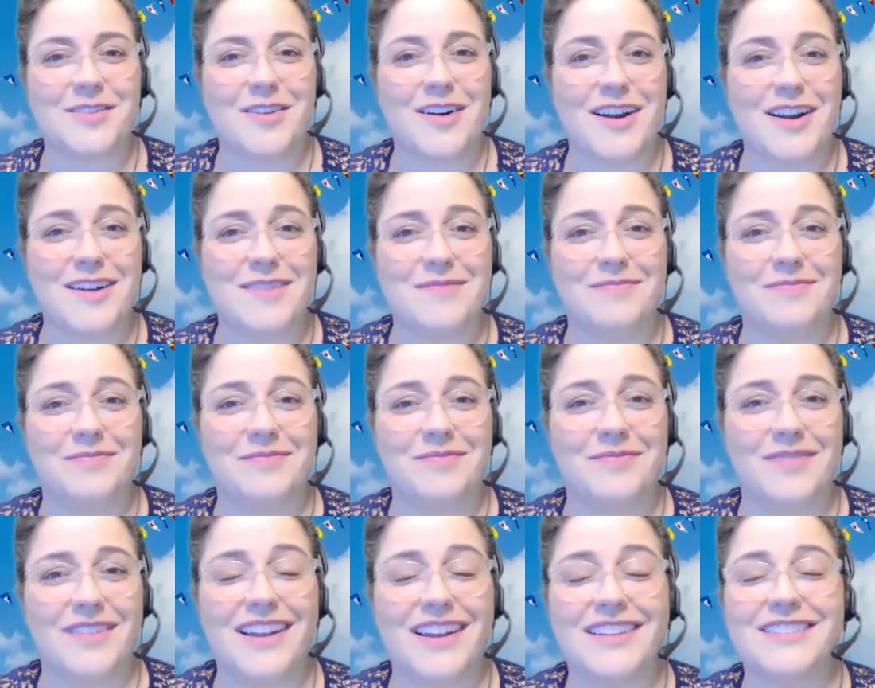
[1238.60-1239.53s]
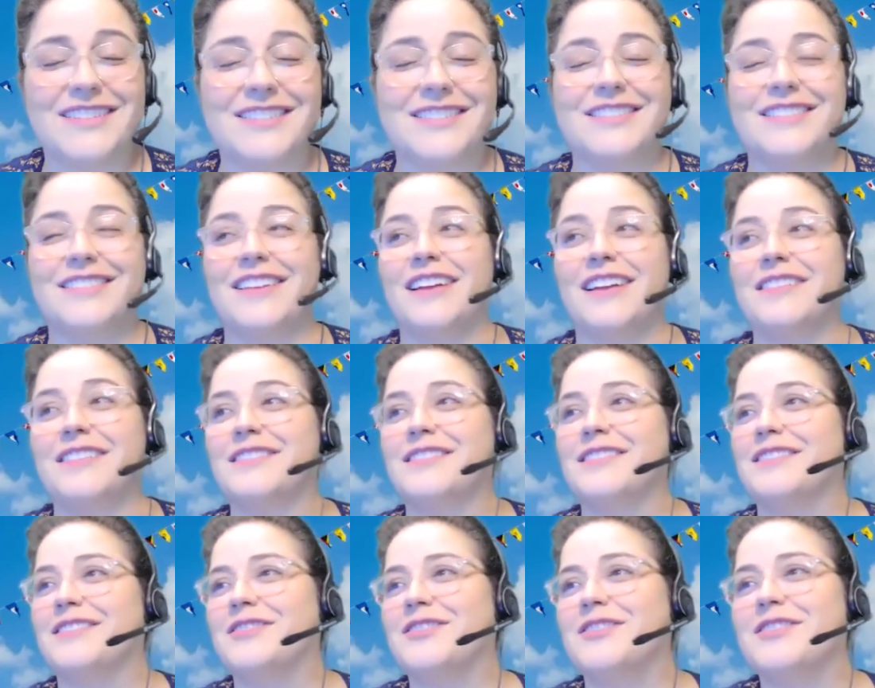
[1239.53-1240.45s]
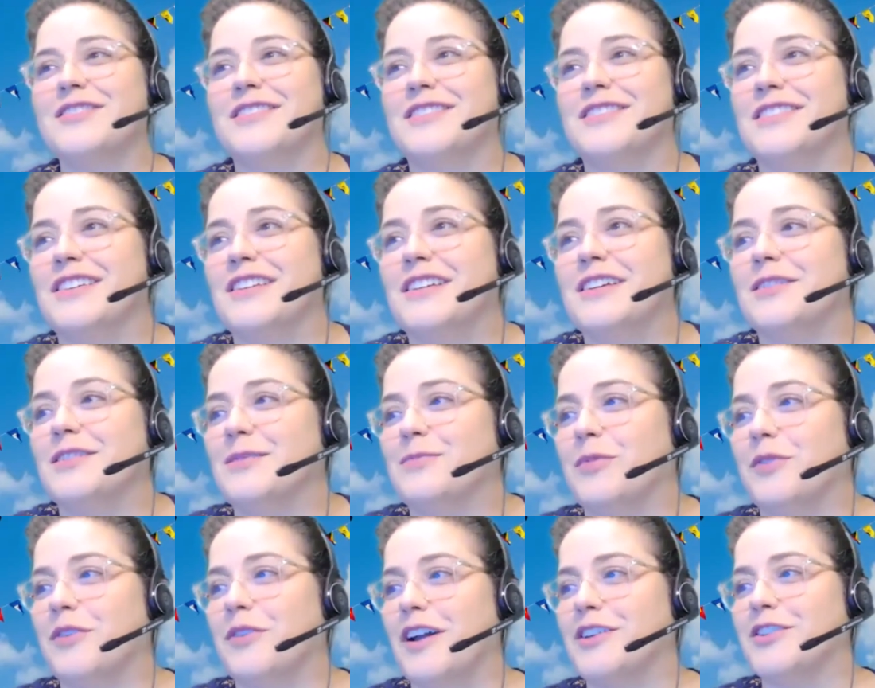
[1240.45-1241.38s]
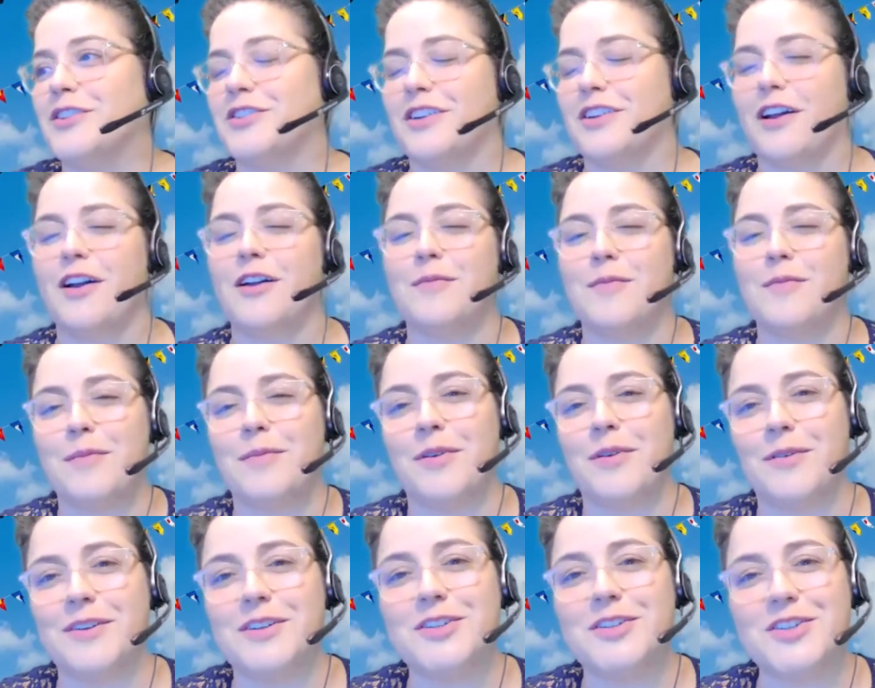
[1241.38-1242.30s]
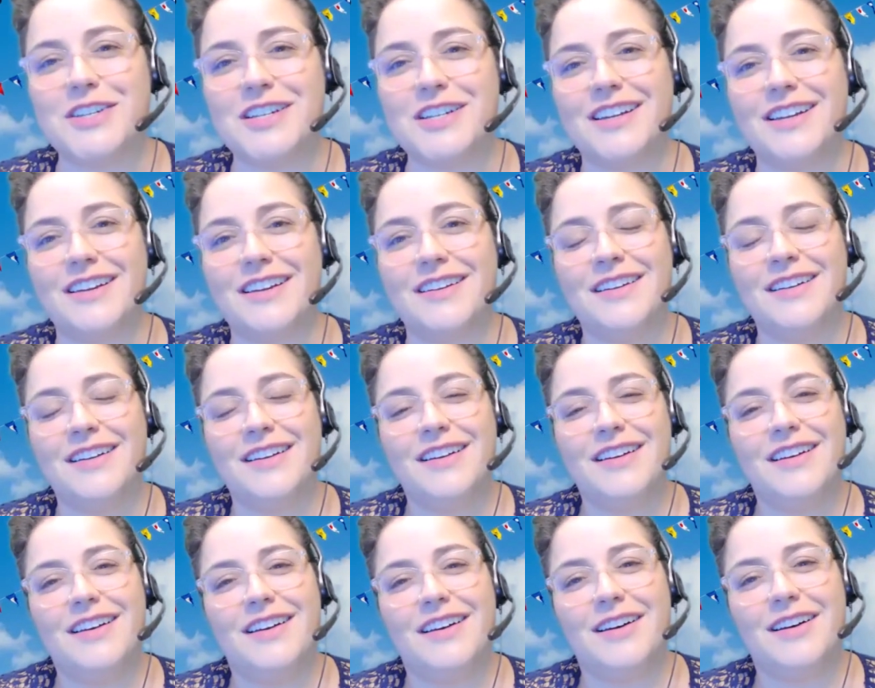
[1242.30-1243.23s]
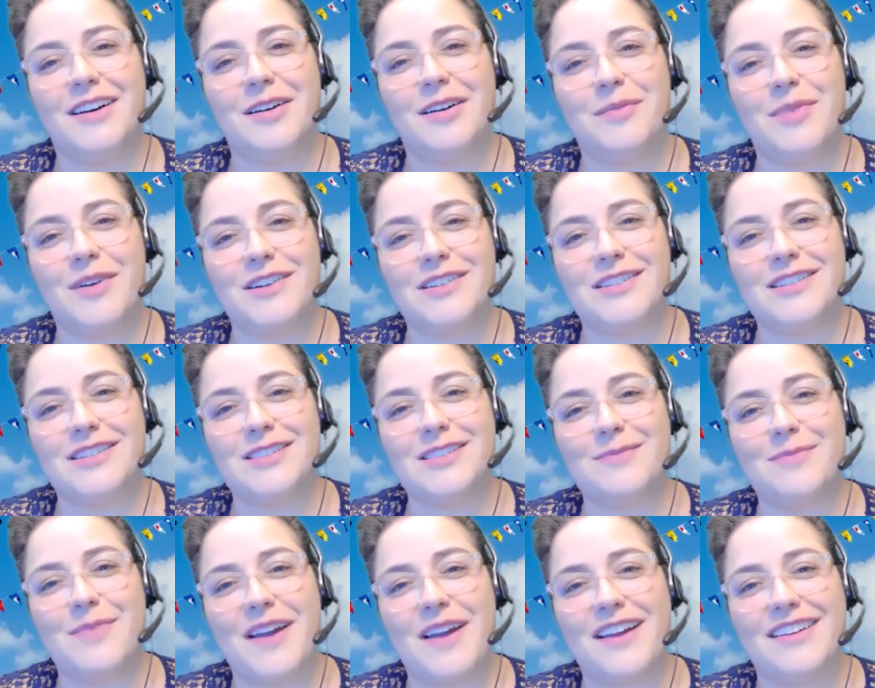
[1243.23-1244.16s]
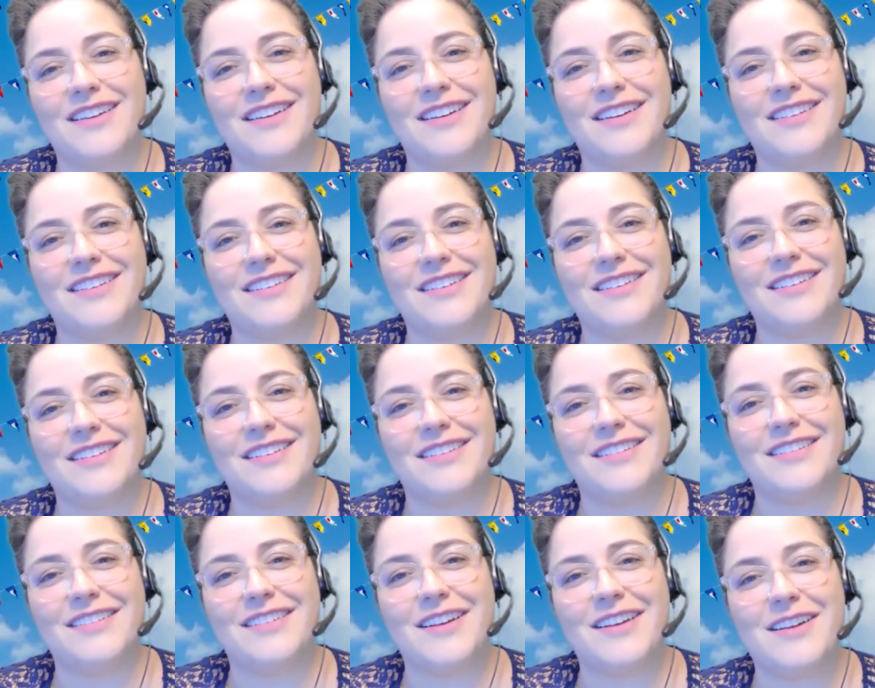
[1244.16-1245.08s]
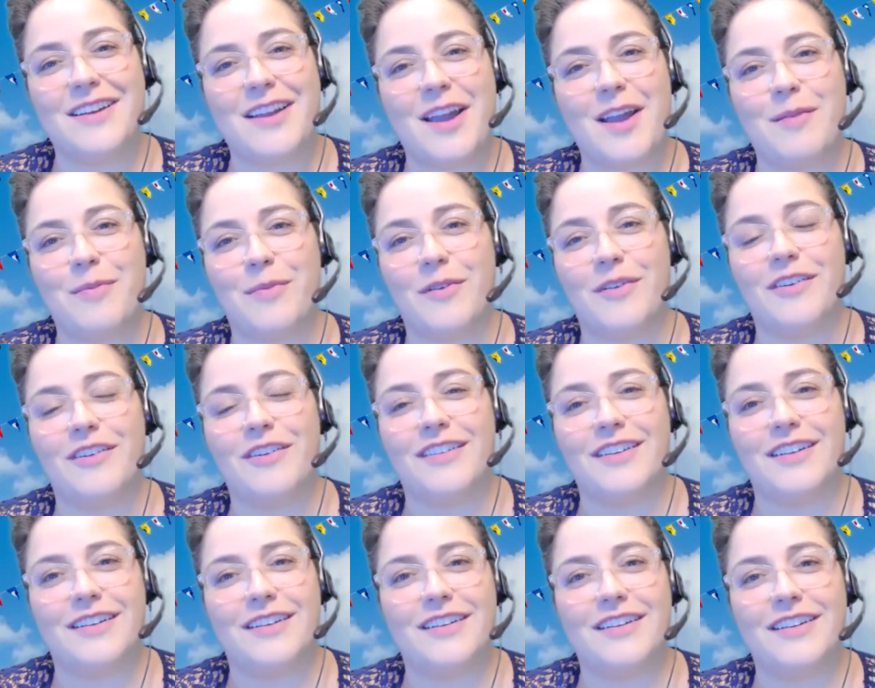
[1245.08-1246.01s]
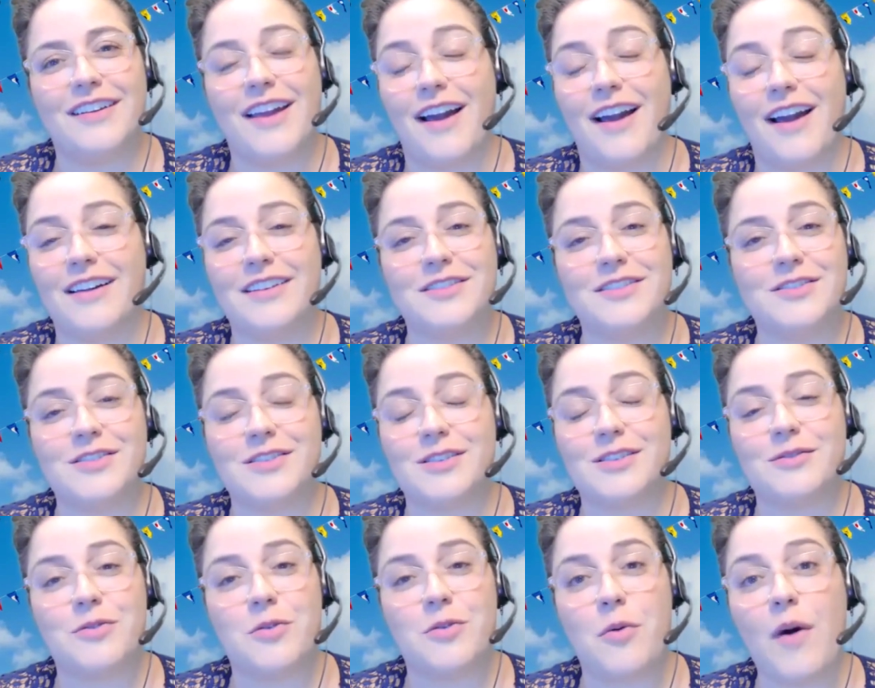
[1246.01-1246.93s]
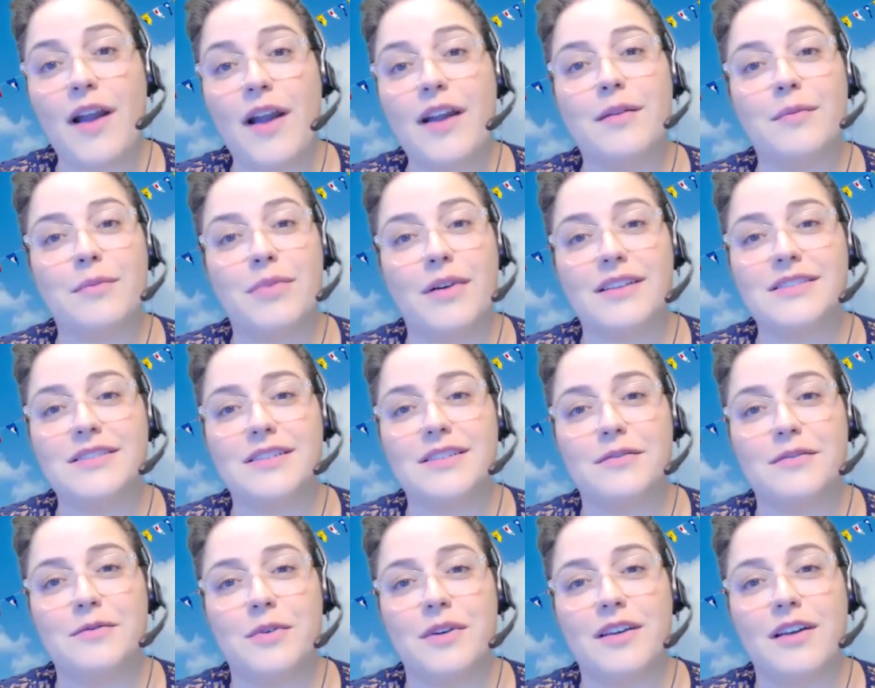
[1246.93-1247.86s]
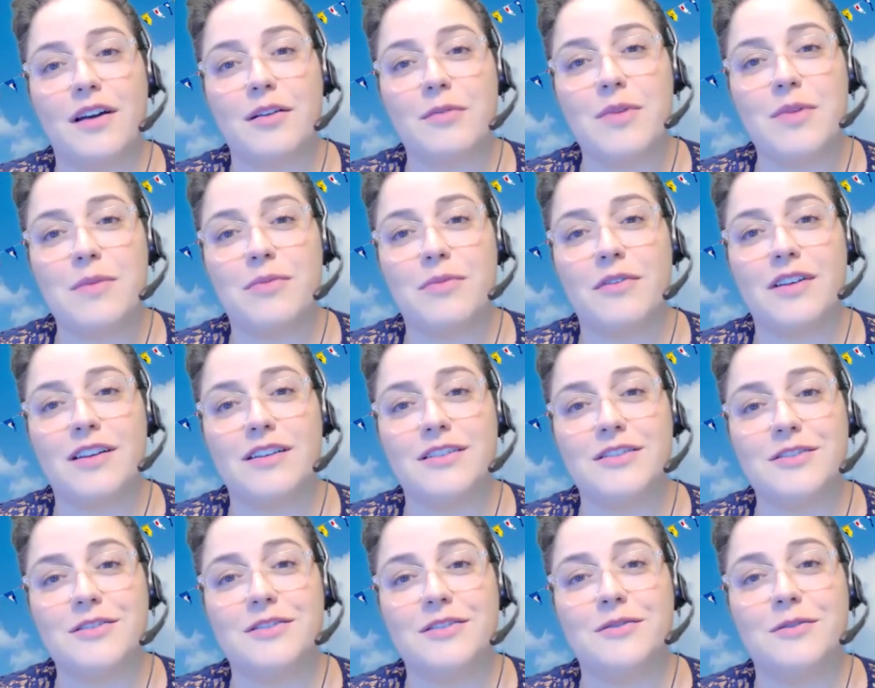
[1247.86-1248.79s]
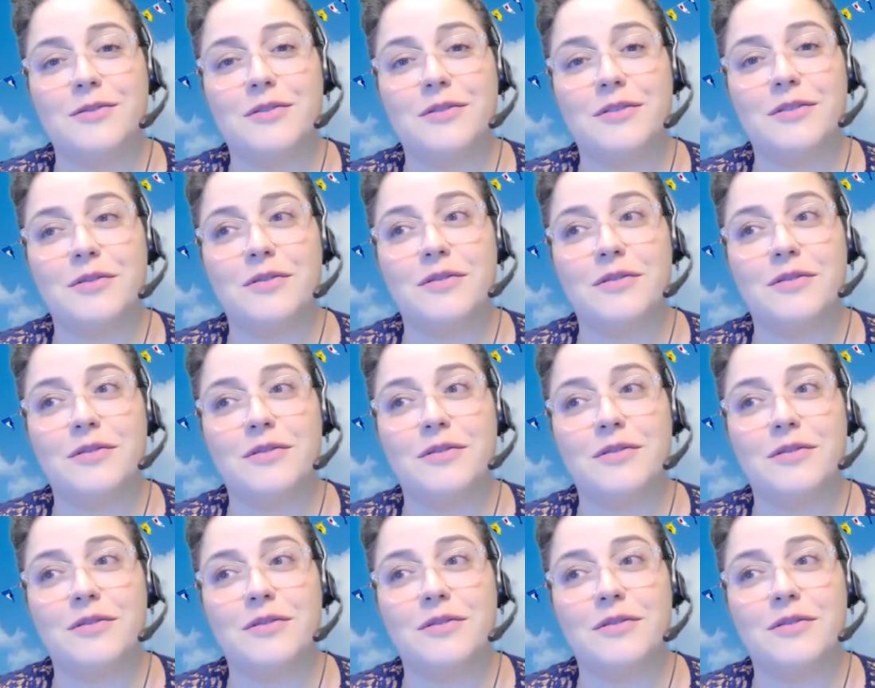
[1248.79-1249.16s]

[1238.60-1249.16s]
great. That's she's an inspiration. I remember when she participated in April, and yeah, it's just quite impressive what young people can do